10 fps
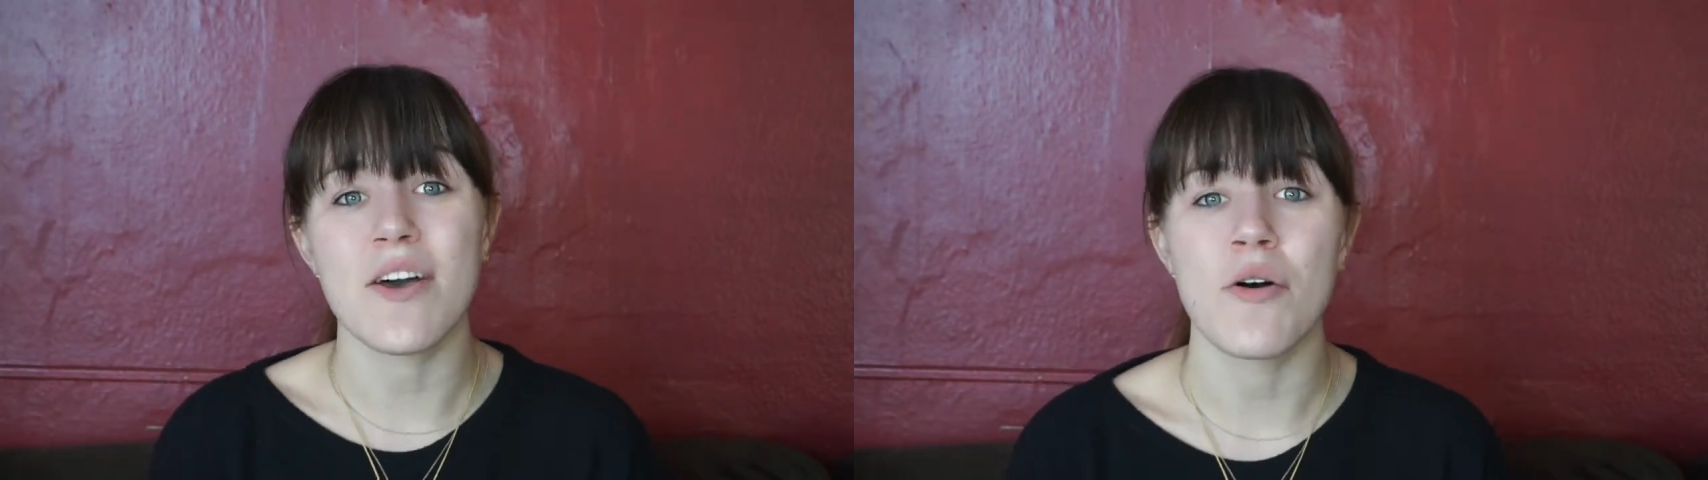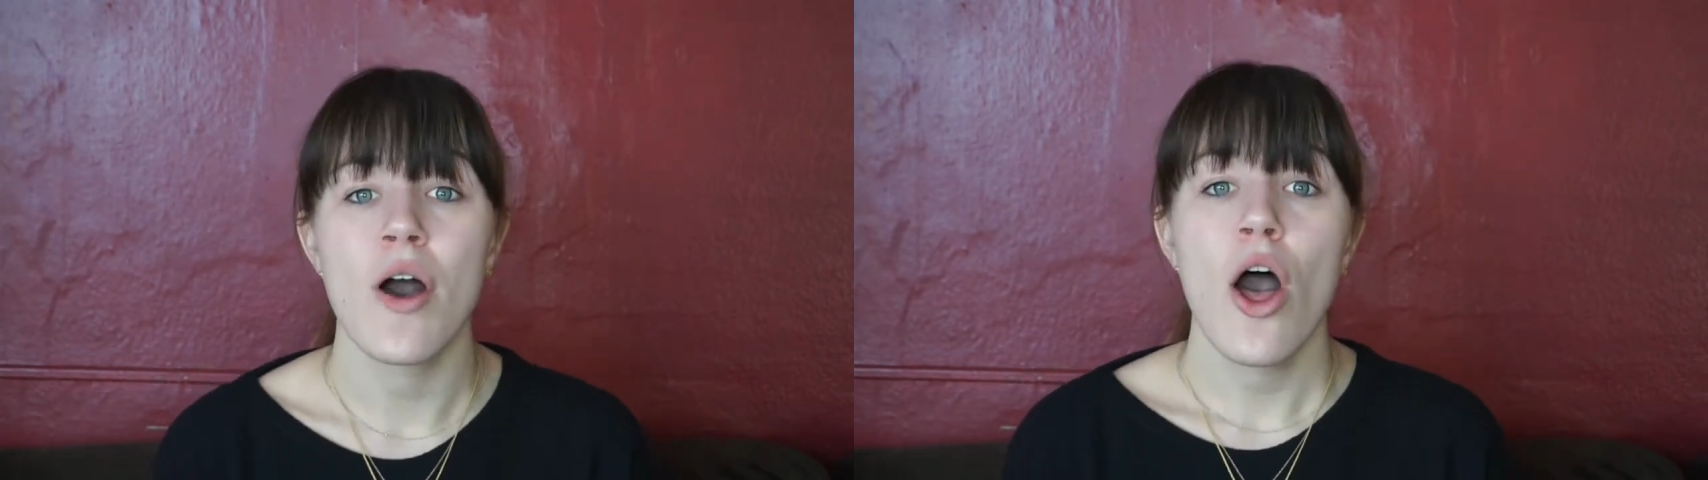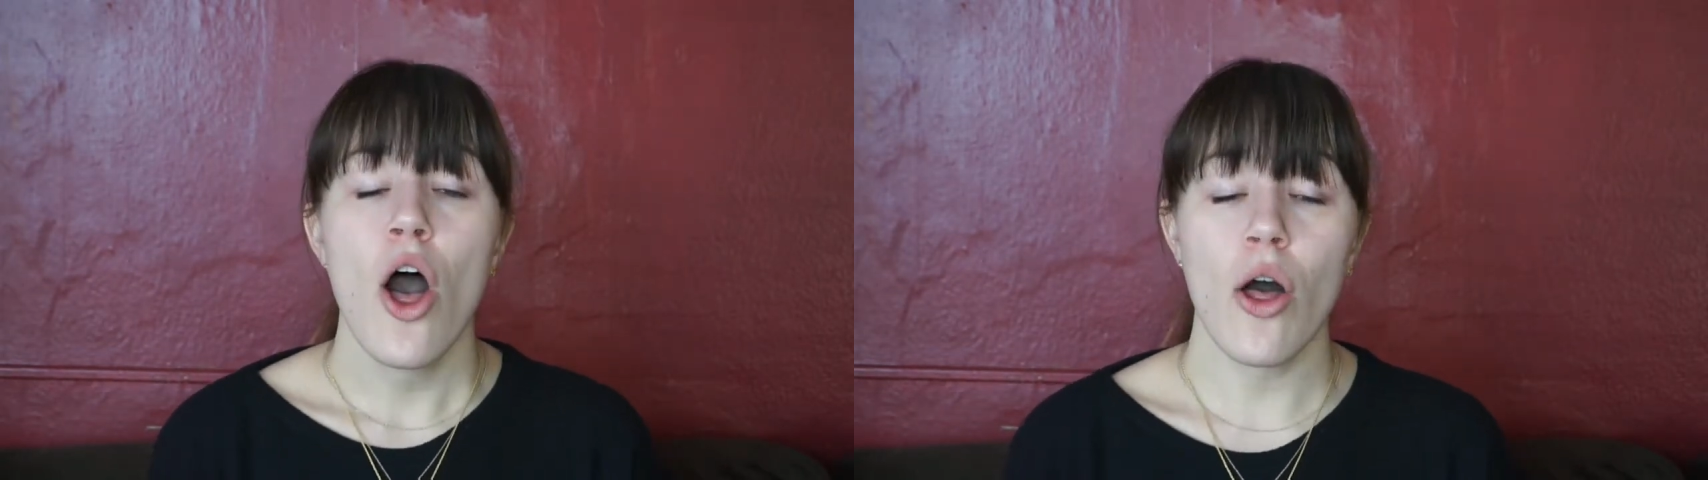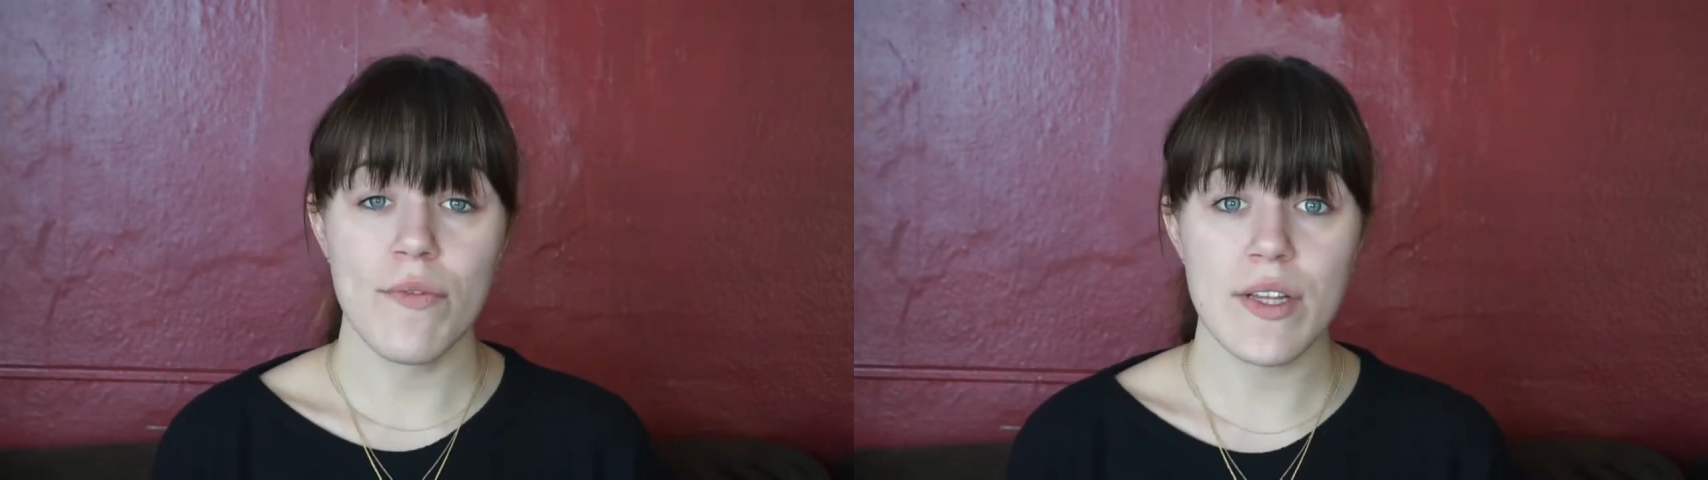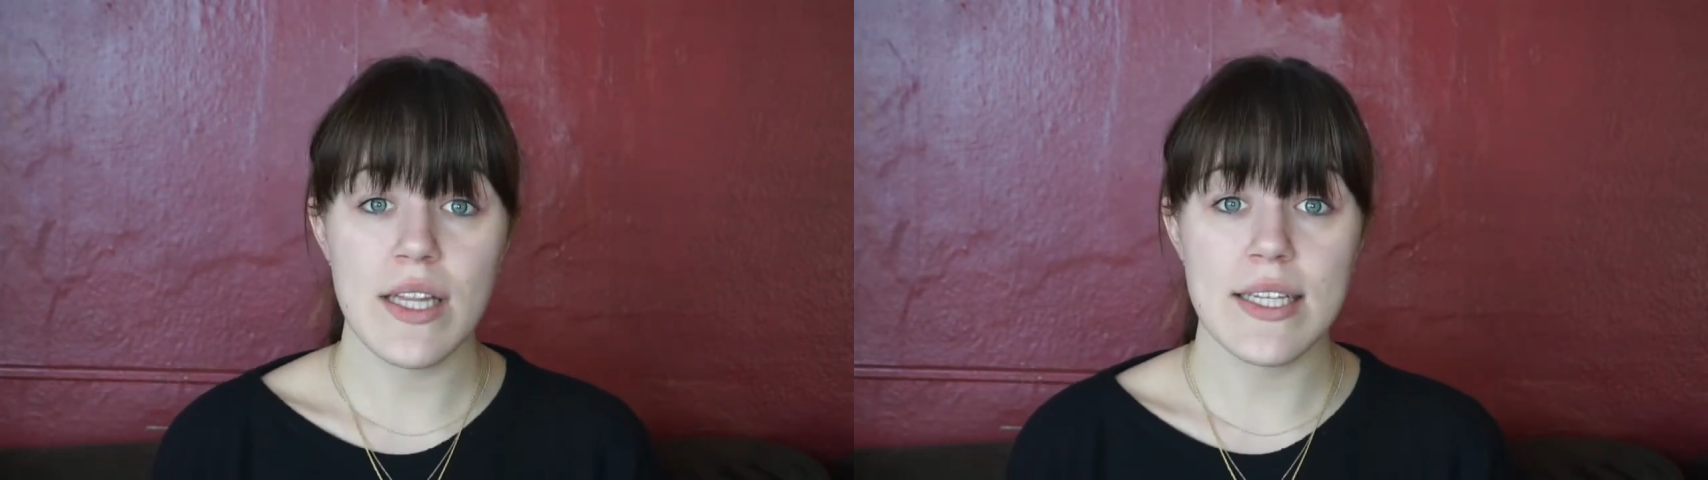So
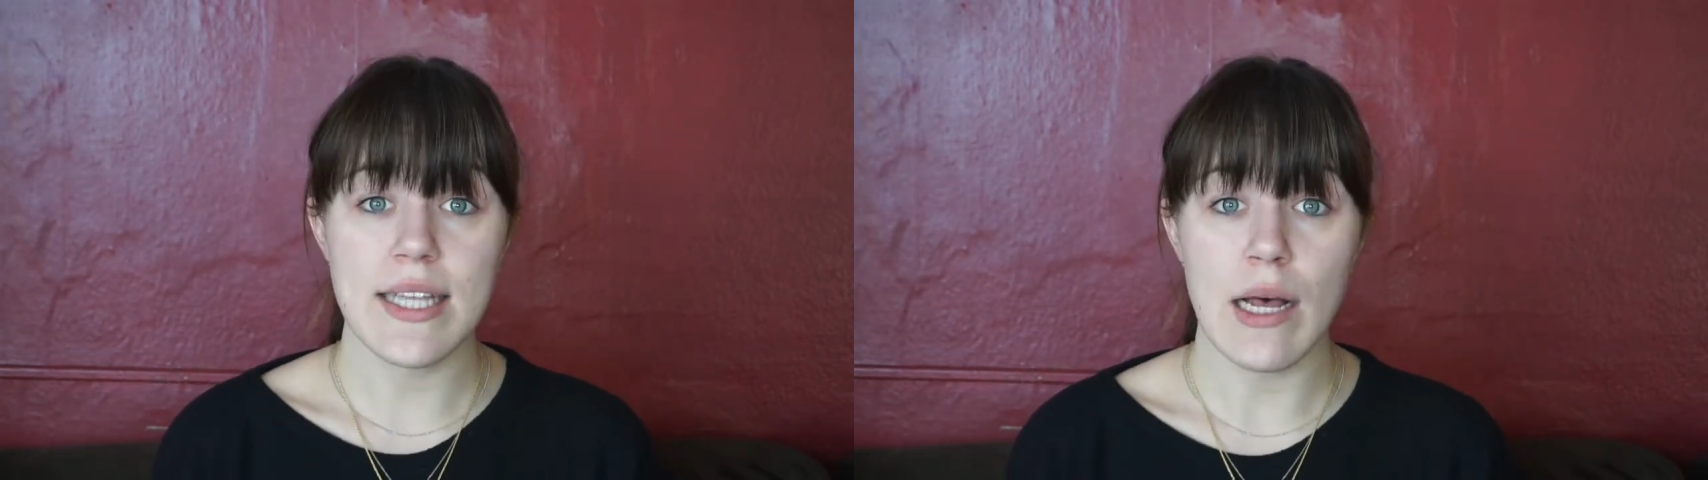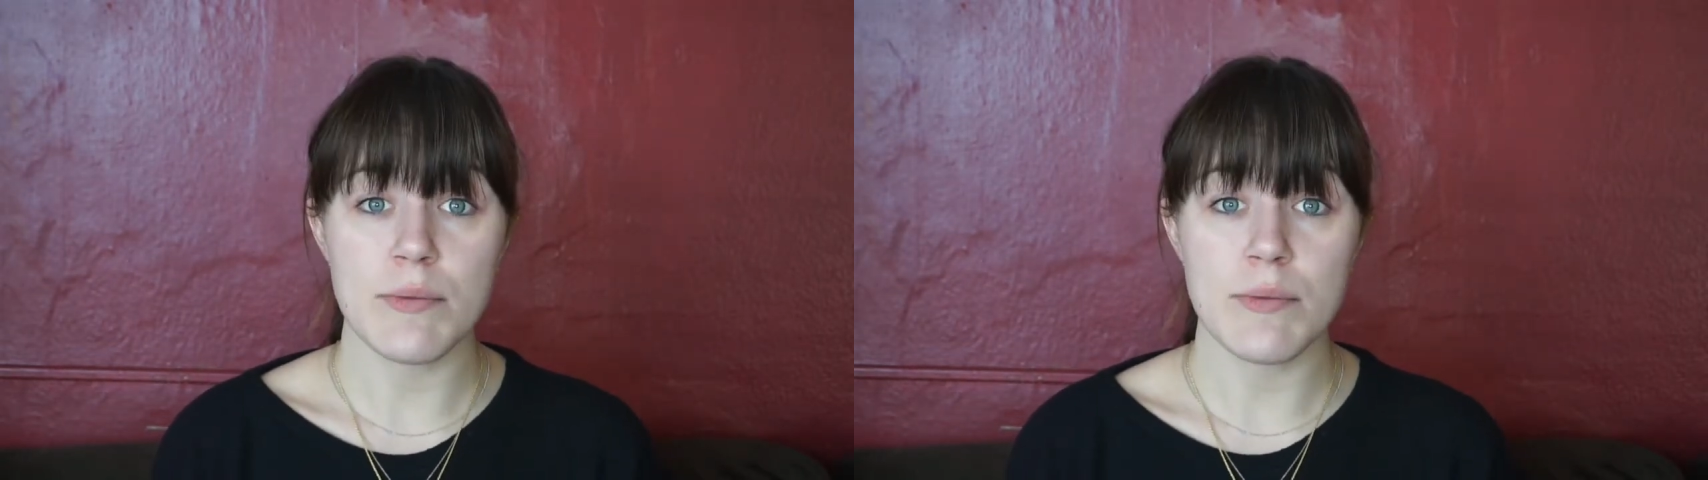hopefully this